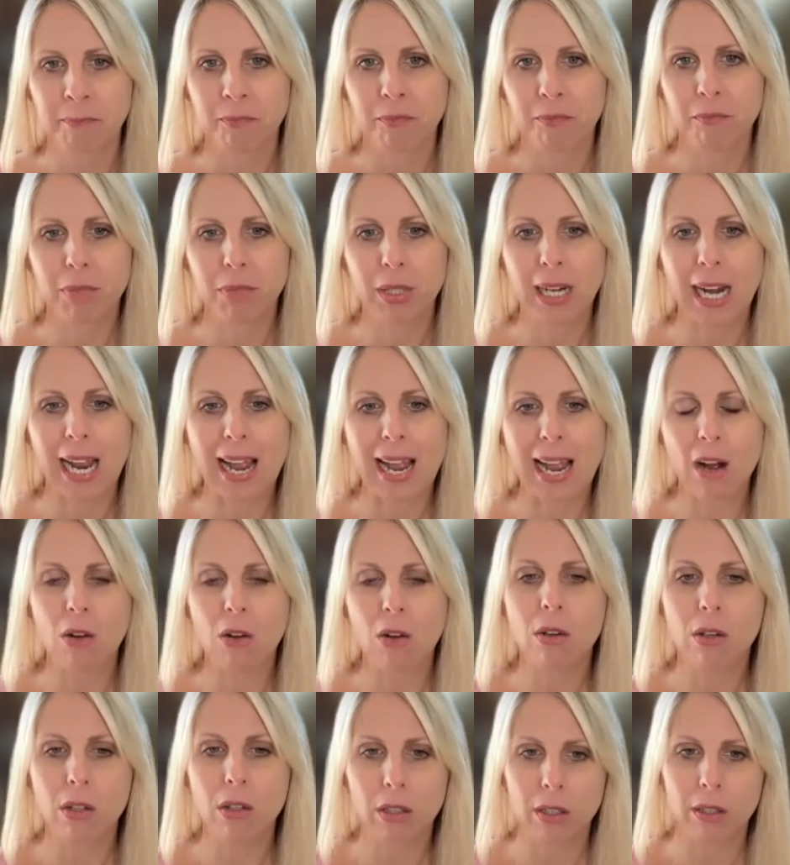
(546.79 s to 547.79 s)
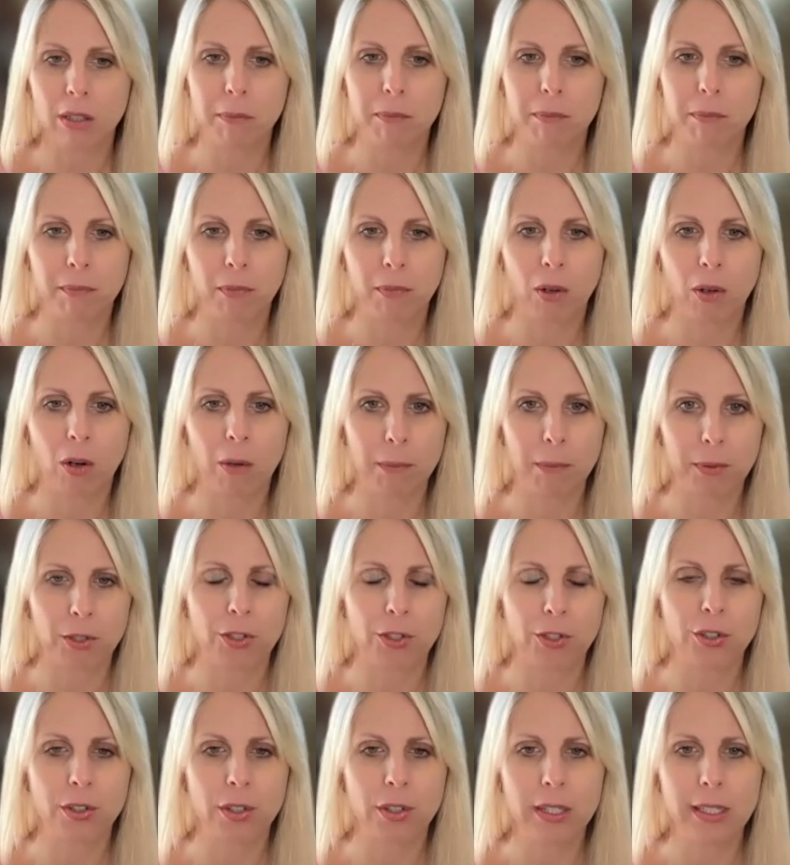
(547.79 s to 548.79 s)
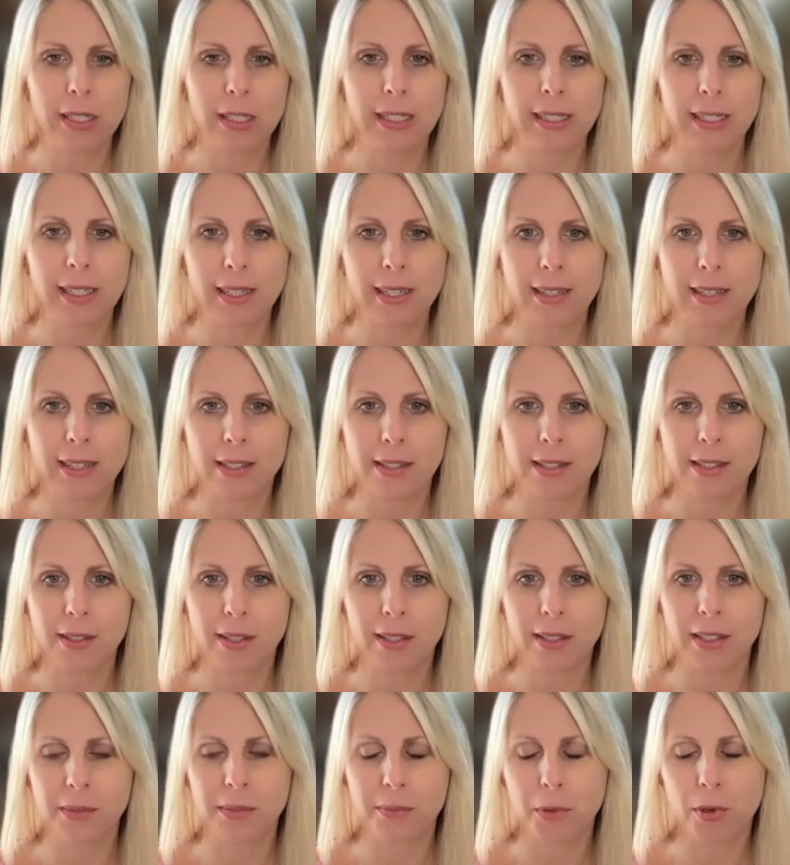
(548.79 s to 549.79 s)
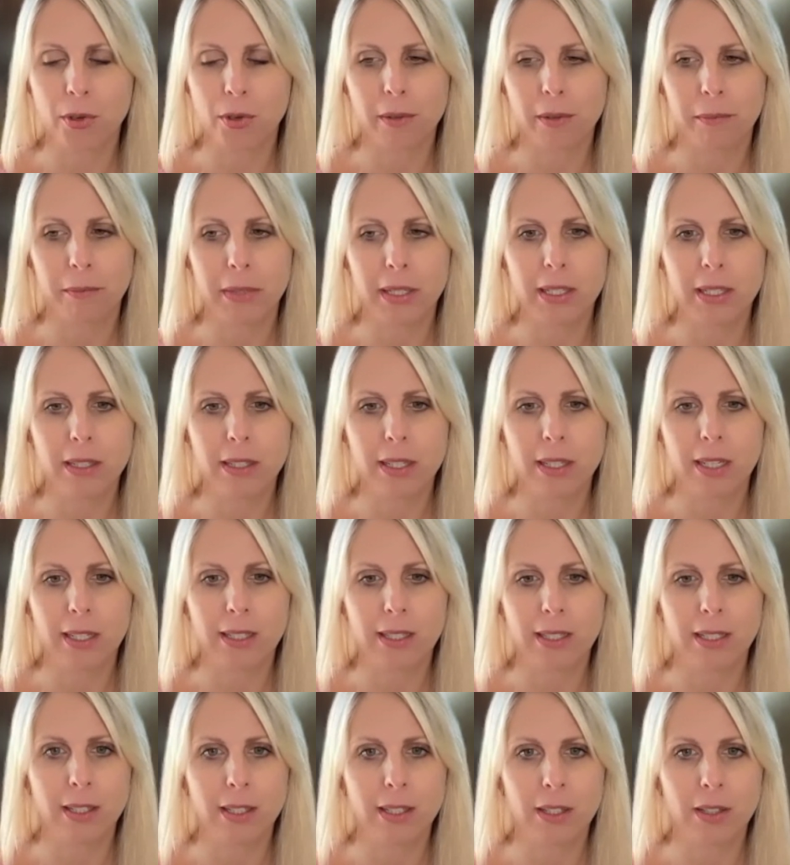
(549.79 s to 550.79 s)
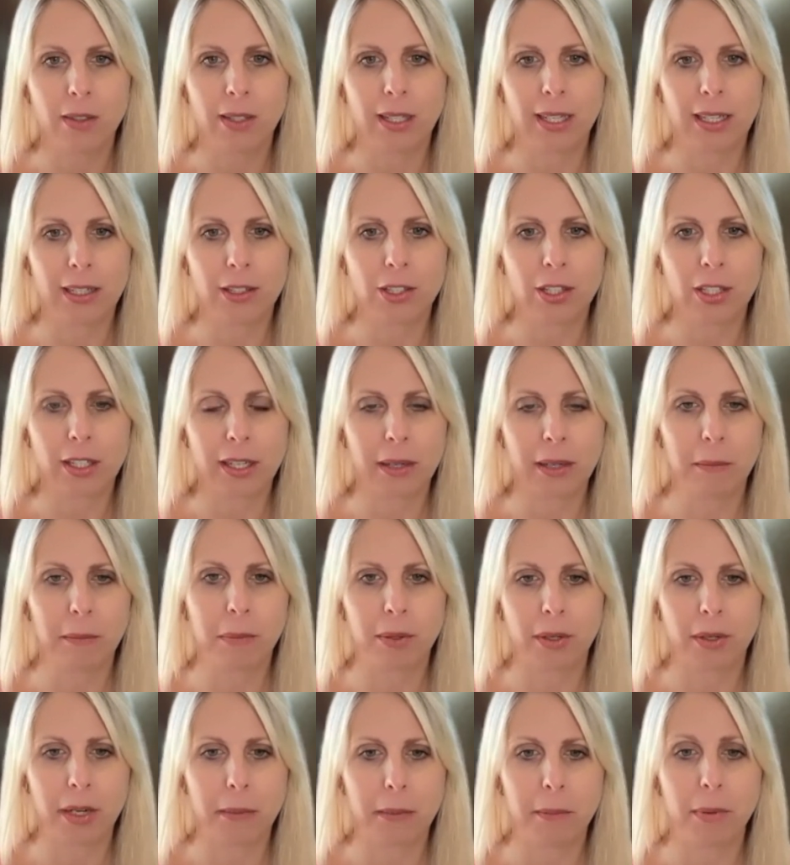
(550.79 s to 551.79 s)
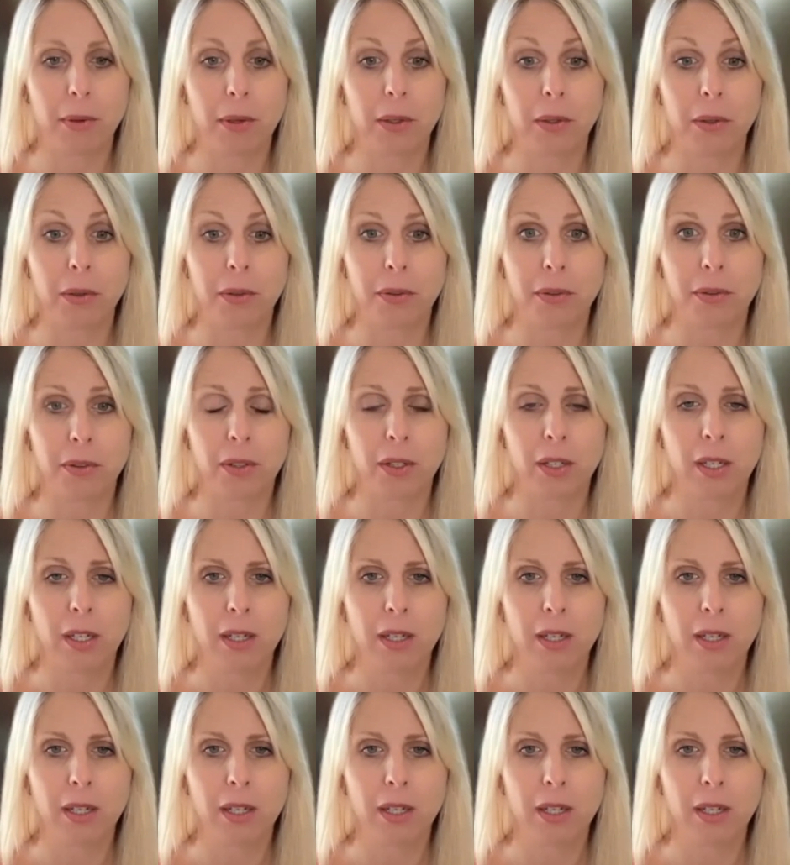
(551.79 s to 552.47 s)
But our opportunity as modern mystics is to actually embody both.